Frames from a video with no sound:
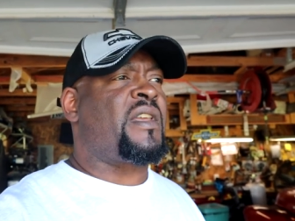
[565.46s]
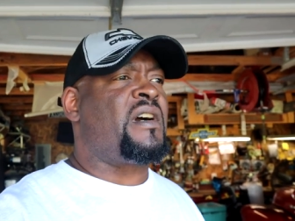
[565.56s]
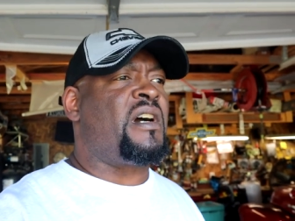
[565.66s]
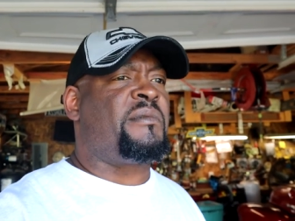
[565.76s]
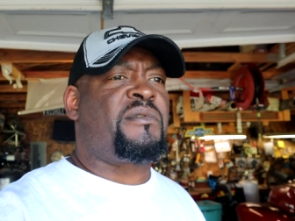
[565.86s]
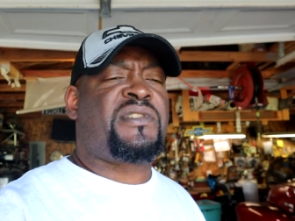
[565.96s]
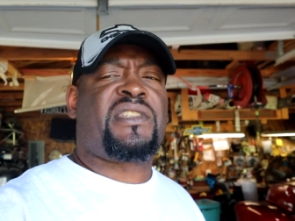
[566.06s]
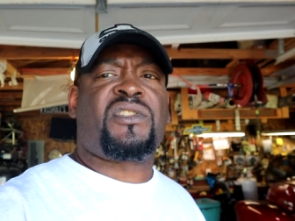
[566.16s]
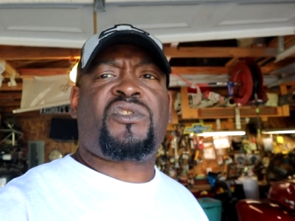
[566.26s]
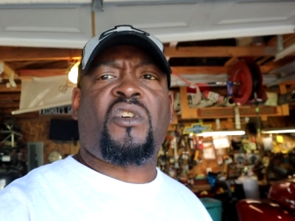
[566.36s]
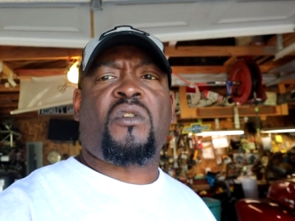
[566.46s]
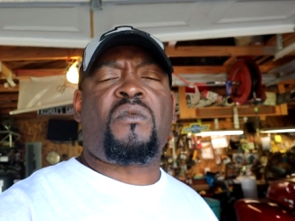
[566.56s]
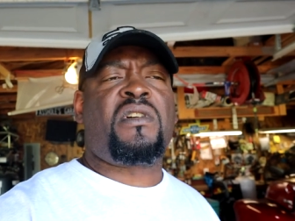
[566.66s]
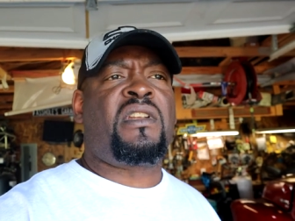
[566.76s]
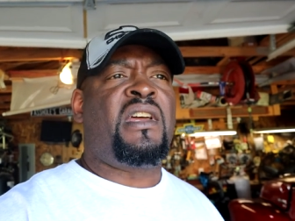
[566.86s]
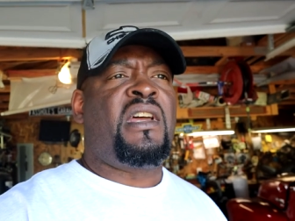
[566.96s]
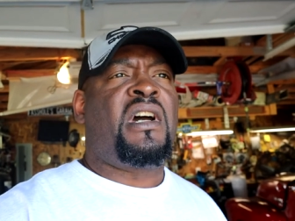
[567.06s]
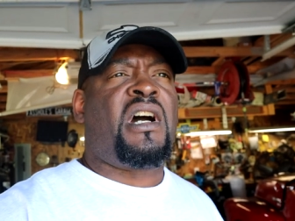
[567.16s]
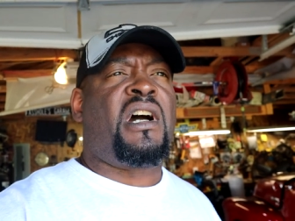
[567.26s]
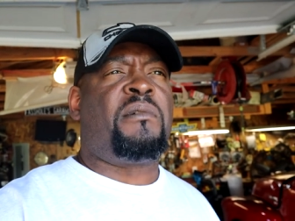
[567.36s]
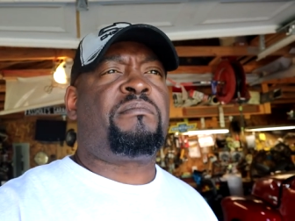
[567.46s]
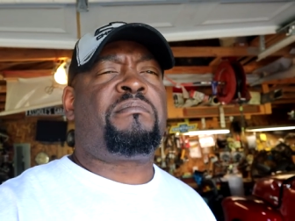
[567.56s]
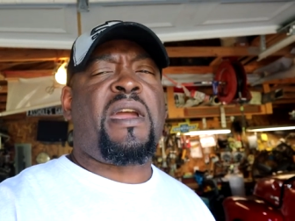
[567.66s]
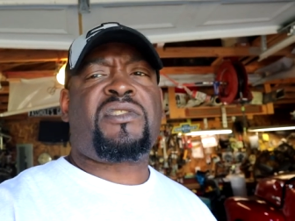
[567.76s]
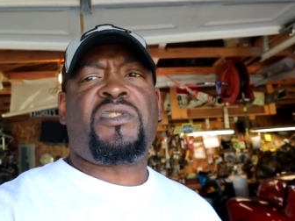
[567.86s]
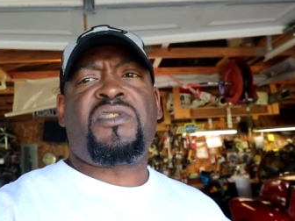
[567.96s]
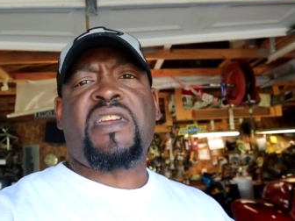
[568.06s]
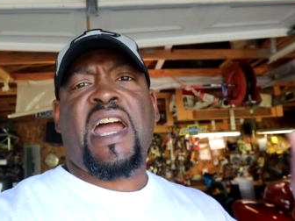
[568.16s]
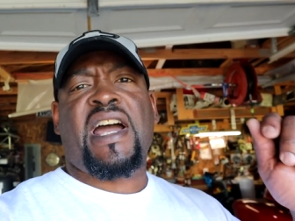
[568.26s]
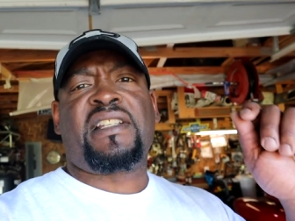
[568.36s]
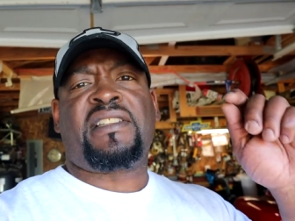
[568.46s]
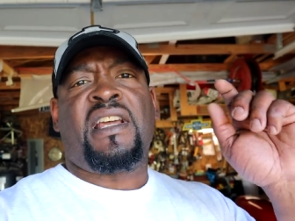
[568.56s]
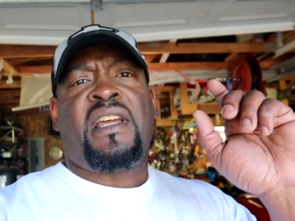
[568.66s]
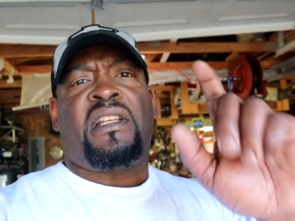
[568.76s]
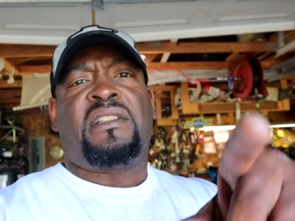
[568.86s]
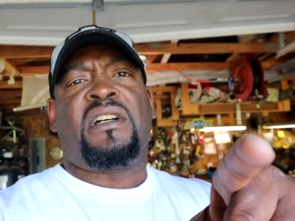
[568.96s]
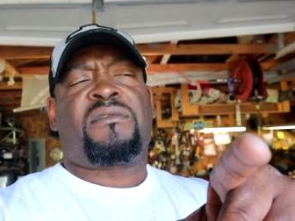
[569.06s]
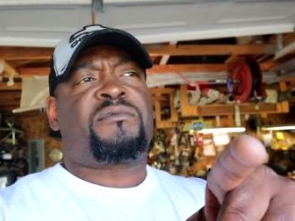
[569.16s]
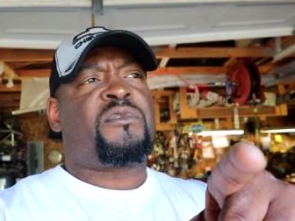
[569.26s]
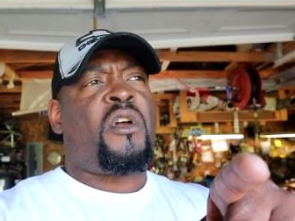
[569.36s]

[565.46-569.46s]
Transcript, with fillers: Um, it was just a short one. Um, make sure you guys look,